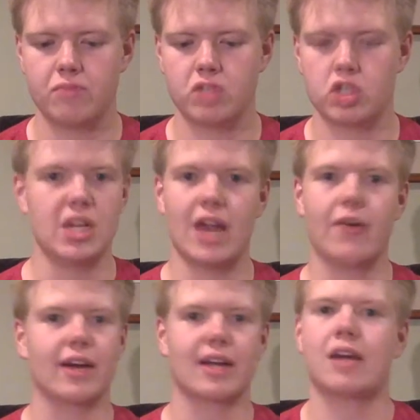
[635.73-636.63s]

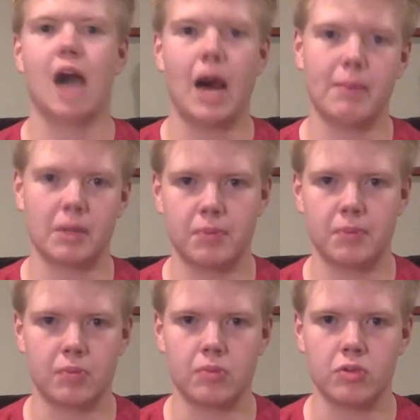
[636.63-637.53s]
generic comic
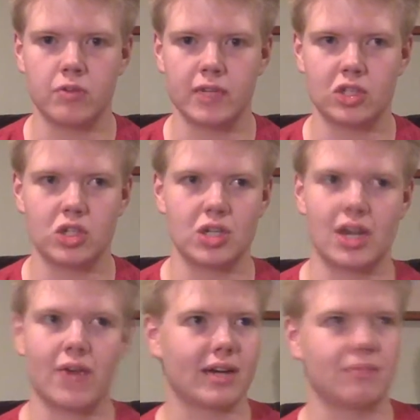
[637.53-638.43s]
book movies,
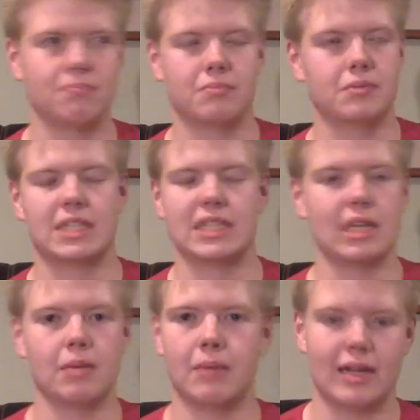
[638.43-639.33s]
generic
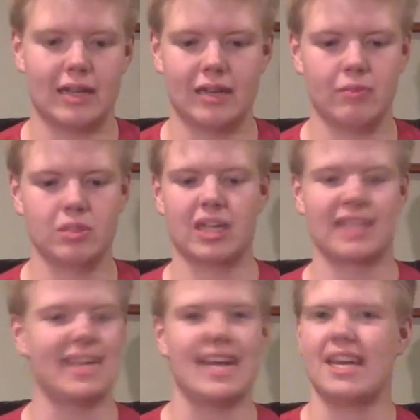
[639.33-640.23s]
cinema, and it was like
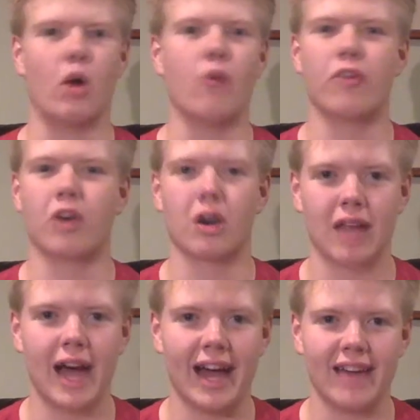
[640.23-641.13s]
taking over our
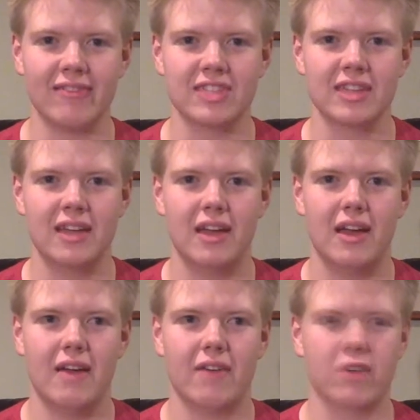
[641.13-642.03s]
lives
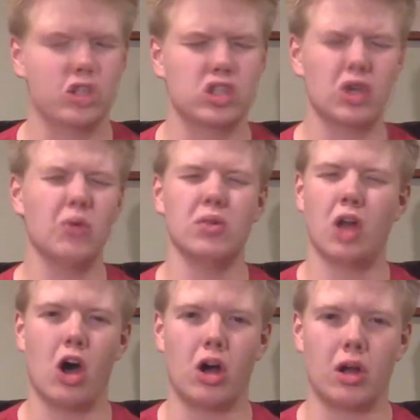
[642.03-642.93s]
for so
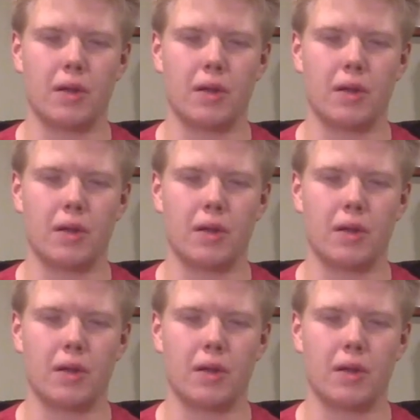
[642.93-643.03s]
long.